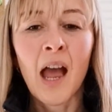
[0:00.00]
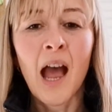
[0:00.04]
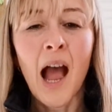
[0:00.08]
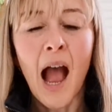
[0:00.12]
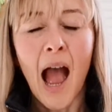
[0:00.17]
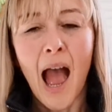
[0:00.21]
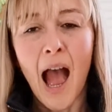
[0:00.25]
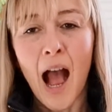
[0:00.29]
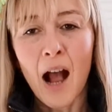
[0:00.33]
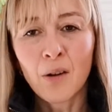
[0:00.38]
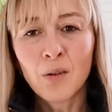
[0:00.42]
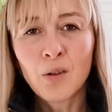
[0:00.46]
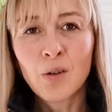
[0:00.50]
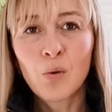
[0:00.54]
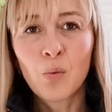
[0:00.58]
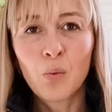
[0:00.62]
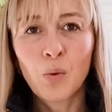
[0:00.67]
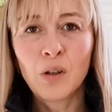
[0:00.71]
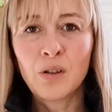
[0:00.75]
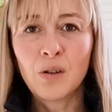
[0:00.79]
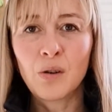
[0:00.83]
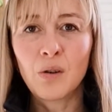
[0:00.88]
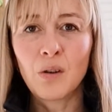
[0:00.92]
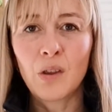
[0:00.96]
How do
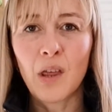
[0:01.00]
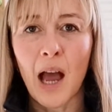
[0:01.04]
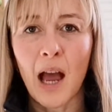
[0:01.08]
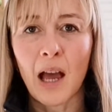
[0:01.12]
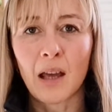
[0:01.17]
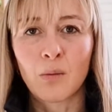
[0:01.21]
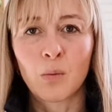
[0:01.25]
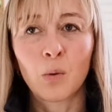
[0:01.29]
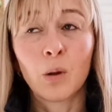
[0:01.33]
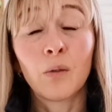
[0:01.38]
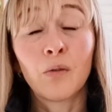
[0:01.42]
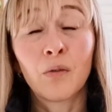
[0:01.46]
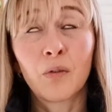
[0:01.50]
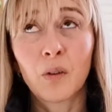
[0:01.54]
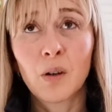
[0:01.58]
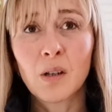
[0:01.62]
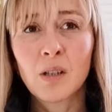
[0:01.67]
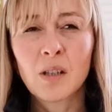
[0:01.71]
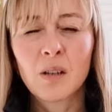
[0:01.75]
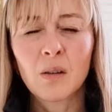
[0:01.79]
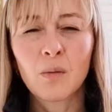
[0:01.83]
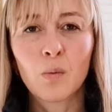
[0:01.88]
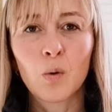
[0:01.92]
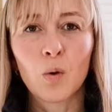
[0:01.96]
we do that? Well,
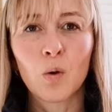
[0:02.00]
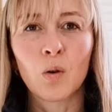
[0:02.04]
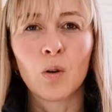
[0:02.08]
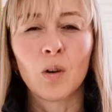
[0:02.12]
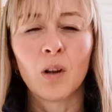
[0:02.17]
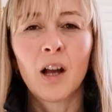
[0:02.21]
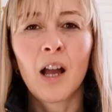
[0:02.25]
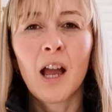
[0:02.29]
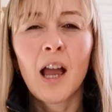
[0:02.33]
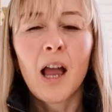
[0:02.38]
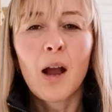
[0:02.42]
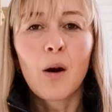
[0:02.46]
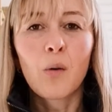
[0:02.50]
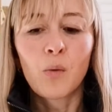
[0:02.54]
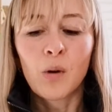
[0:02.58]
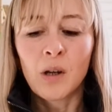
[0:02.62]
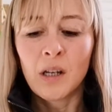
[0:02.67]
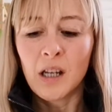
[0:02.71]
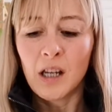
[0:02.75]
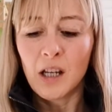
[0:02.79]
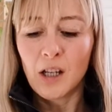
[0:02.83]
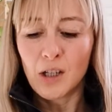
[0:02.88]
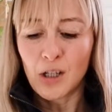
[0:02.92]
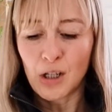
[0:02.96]
first of all, we
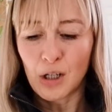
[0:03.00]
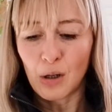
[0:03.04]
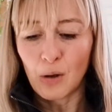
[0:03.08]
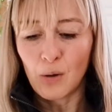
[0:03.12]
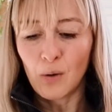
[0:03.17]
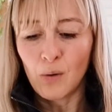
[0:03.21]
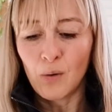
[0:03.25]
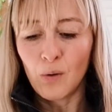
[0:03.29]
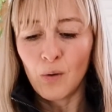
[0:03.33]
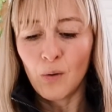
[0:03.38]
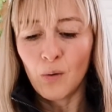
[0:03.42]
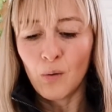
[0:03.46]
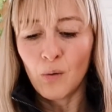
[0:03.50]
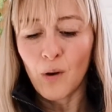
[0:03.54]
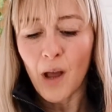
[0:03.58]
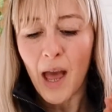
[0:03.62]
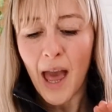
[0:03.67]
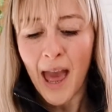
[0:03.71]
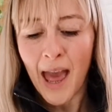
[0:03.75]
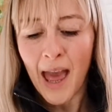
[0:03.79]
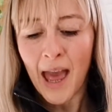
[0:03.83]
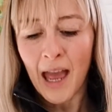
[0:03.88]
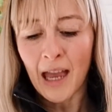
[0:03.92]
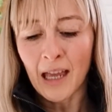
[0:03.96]
need to
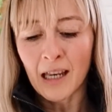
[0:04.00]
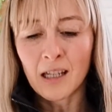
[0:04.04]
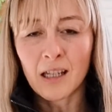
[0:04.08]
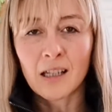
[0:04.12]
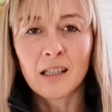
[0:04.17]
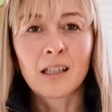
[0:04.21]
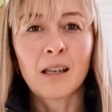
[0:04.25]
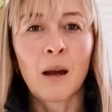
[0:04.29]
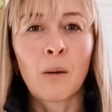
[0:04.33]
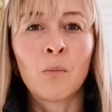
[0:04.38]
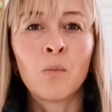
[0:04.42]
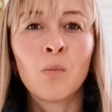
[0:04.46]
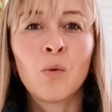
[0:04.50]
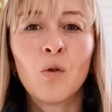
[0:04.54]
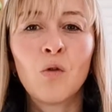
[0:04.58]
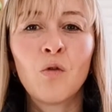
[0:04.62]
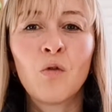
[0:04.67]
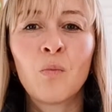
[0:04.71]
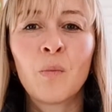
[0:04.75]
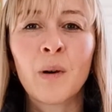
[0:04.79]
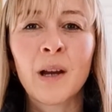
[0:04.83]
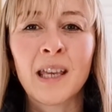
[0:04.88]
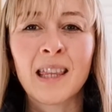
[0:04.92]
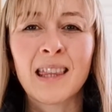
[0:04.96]
add some
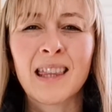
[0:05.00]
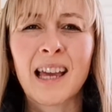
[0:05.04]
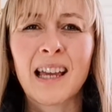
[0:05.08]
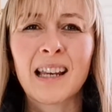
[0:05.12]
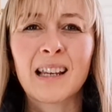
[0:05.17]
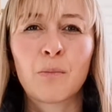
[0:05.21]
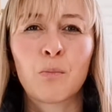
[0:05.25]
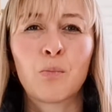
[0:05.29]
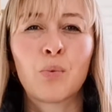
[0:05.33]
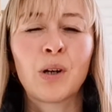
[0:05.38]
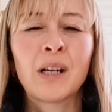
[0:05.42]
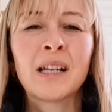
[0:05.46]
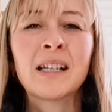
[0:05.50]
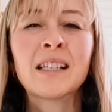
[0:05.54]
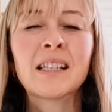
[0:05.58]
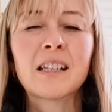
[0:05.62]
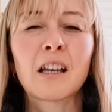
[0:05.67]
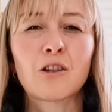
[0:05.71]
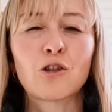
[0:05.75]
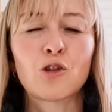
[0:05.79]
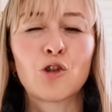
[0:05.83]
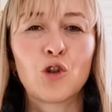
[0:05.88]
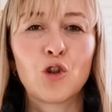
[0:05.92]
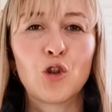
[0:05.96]
movement that brings
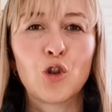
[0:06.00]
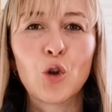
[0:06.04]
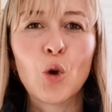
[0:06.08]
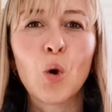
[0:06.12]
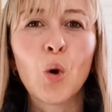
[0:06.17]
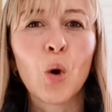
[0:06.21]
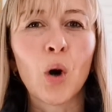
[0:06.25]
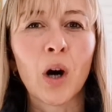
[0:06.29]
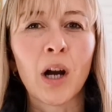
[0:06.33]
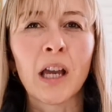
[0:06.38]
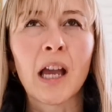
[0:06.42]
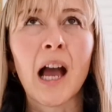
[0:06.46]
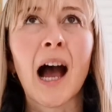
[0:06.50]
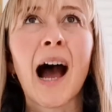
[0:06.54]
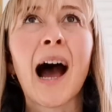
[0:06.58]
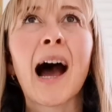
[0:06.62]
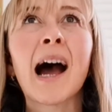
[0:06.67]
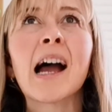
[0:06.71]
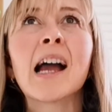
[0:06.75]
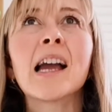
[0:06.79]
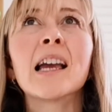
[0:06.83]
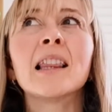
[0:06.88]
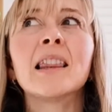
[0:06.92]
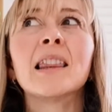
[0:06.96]
us joy.
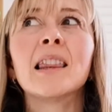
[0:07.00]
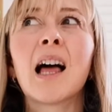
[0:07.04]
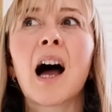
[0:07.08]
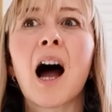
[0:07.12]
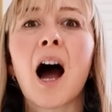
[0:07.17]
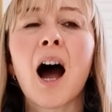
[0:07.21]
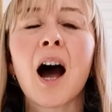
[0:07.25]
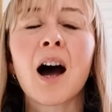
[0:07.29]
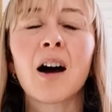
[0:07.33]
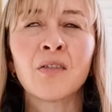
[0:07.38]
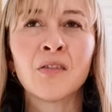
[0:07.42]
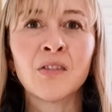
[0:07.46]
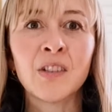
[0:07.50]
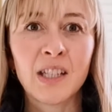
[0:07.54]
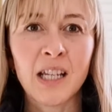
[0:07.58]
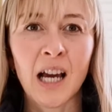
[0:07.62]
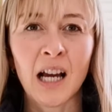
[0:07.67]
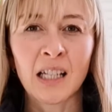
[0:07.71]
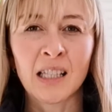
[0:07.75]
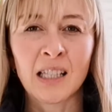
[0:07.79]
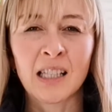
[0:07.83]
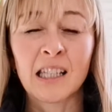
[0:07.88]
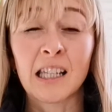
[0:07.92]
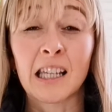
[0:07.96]
I love
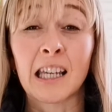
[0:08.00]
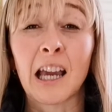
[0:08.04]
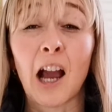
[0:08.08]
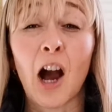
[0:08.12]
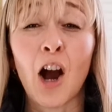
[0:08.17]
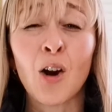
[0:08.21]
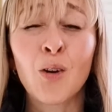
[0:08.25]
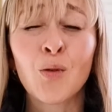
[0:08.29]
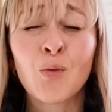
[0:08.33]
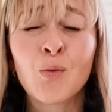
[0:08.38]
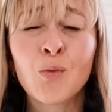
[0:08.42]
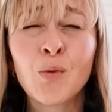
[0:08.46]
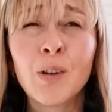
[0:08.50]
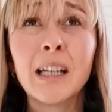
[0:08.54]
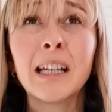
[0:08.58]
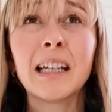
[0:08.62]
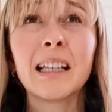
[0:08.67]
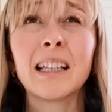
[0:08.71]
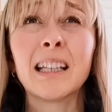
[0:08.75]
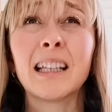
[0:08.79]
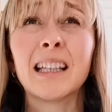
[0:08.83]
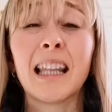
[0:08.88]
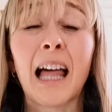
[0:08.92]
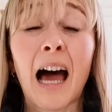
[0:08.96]
dancing. I
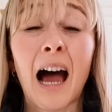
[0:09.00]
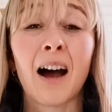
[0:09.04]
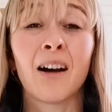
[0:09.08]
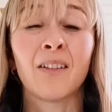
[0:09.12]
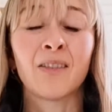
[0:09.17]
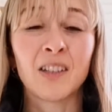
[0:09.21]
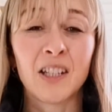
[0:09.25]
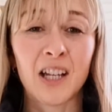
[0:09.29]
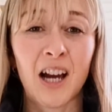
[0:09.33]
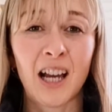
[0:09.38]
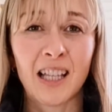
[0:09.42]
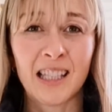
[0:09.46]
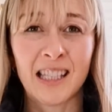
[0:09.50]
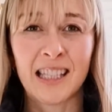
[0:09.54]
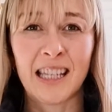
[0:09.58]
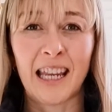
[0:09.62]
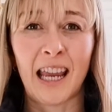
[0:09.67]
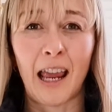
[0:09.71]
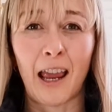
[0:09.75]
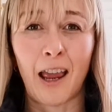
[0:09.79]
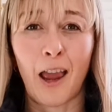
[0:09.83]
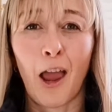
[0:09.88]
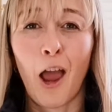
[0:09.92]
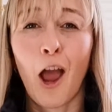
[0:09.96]
really love
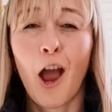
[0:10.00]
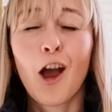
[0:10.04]
dancing.